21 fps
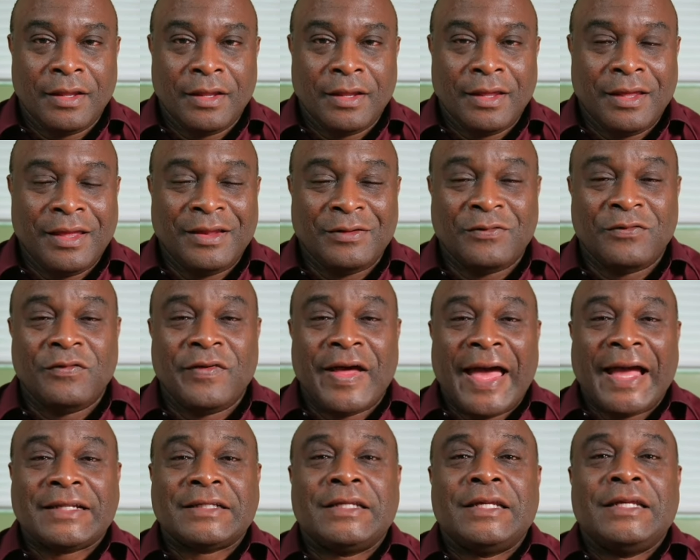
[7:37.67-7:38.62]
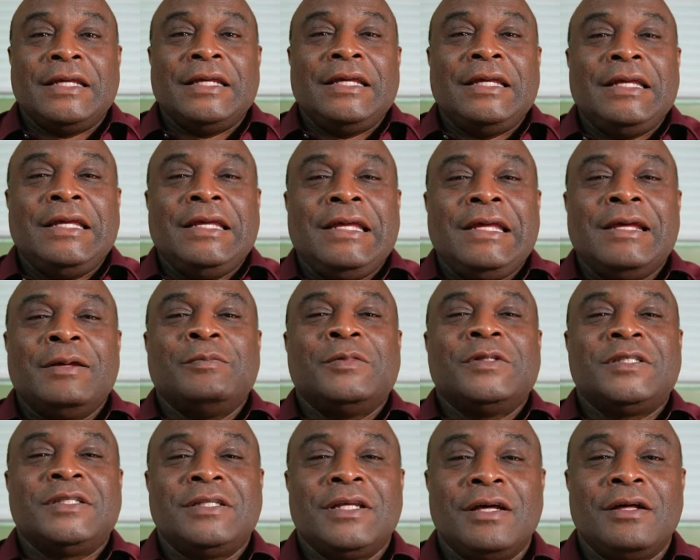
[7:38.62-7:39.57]
In fact, he
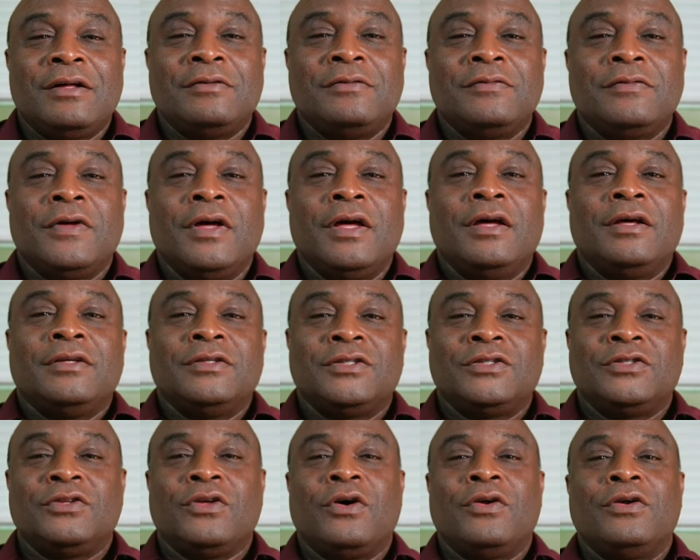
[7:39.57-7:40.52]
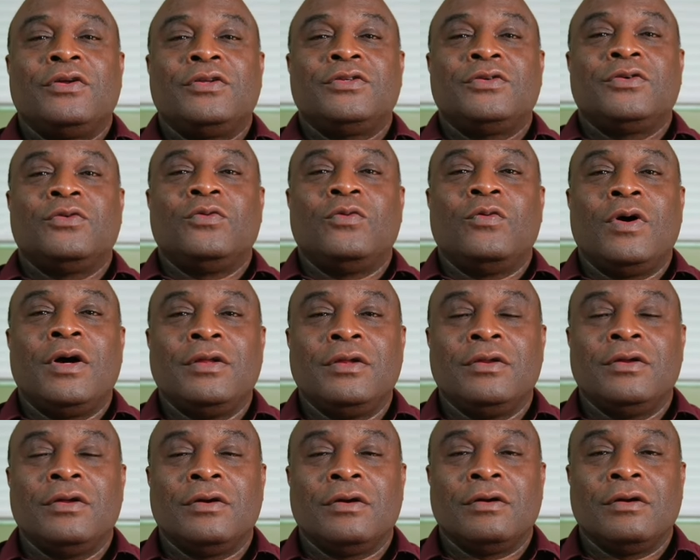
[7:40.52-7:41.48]
himself started to
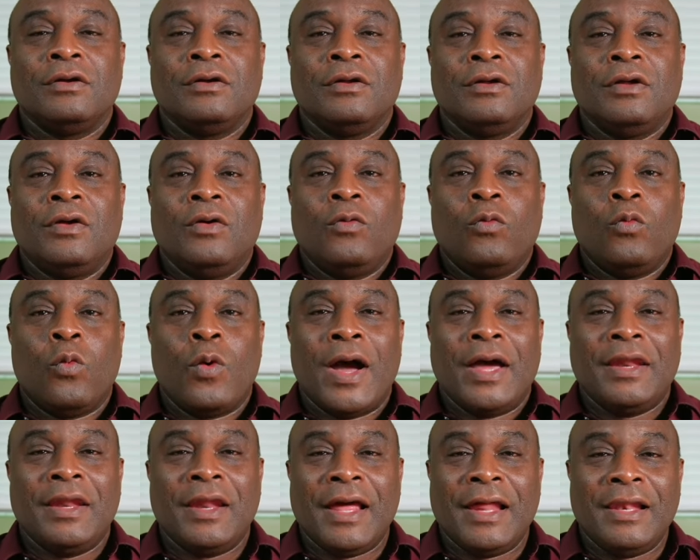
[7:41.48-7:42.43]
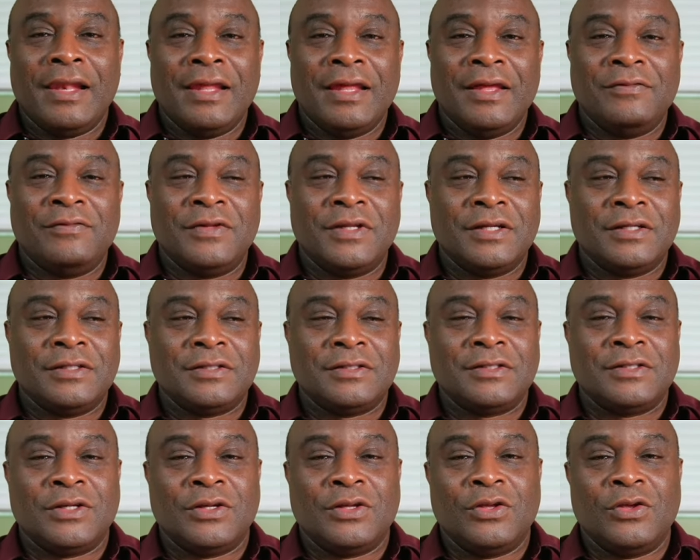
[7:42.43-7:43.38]
wonder, why did I leave this
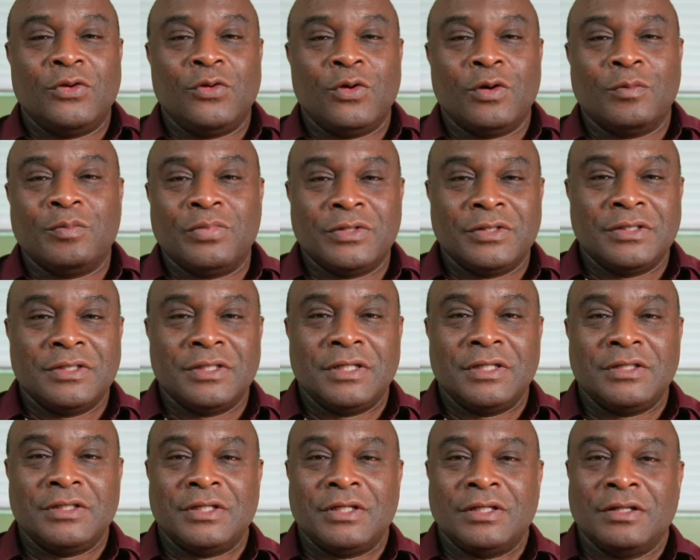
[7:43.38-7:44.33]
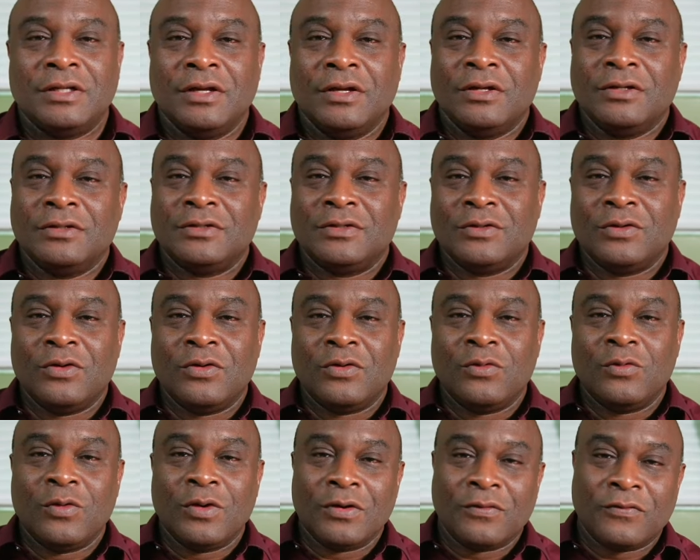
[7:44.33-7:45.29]
secure position to go
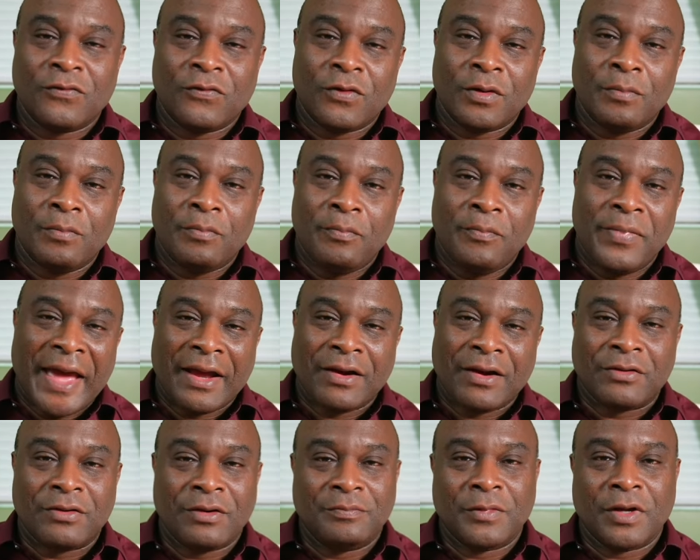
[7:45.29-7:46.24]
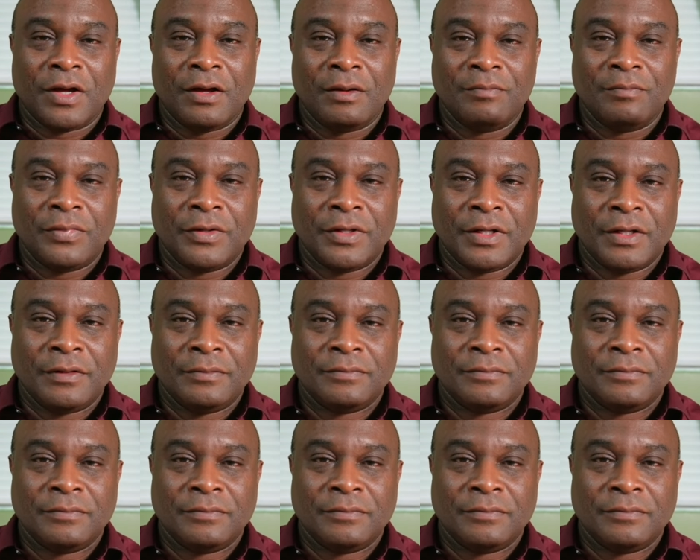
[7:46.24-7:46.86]
work for a bankrupt company?